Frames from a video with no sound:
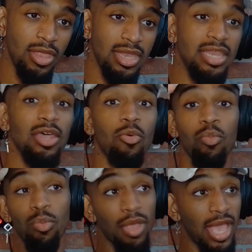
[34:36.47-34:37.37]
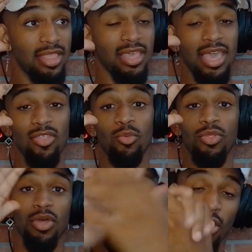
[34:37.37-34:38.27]
need to get together
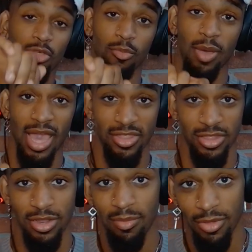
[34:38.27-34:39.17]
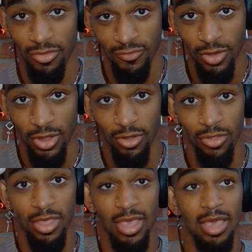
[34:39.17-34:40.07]
with other passionate
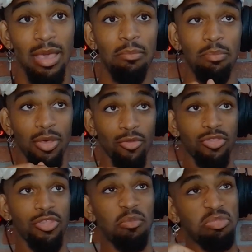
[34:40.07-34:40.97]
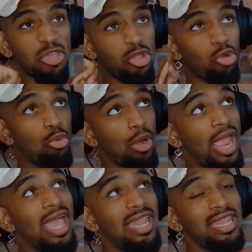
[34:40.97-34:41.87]
motherfuckers, build something
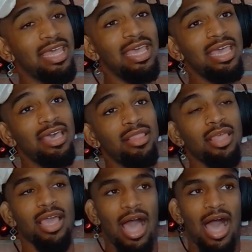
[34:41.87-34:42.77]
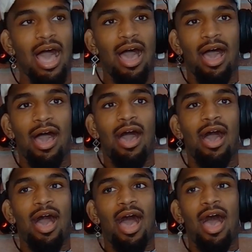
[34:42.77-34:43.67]
grand, Like,
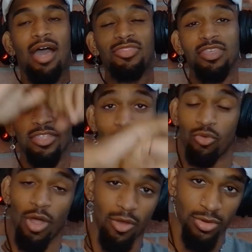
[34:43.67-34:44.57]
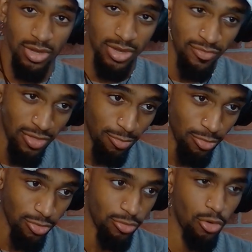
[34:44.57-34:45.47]
I think the grounded
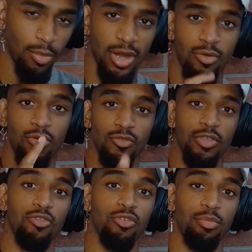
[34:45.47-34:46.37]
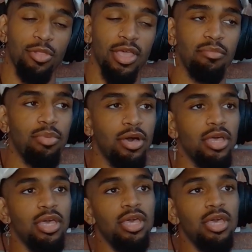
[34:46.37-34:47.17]
developers are dope. I don't know if they're AAA, but